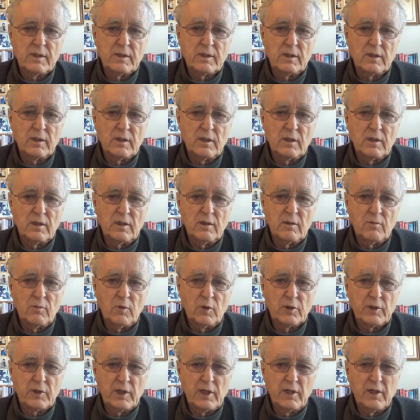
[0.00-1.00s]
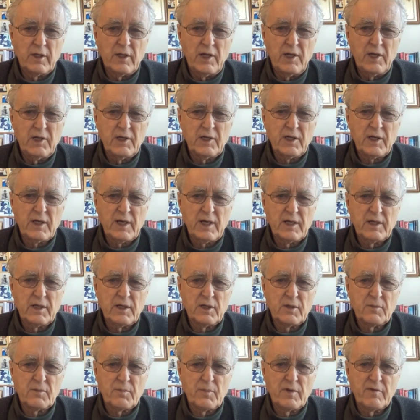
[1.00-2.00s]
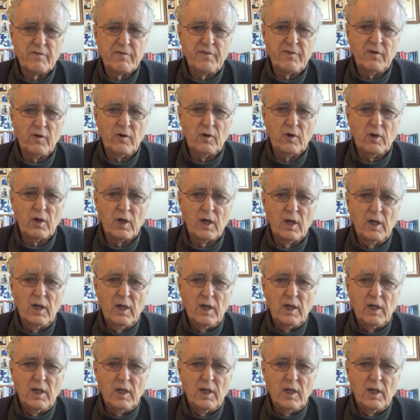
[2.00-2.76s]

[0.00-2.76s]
what I indicated before,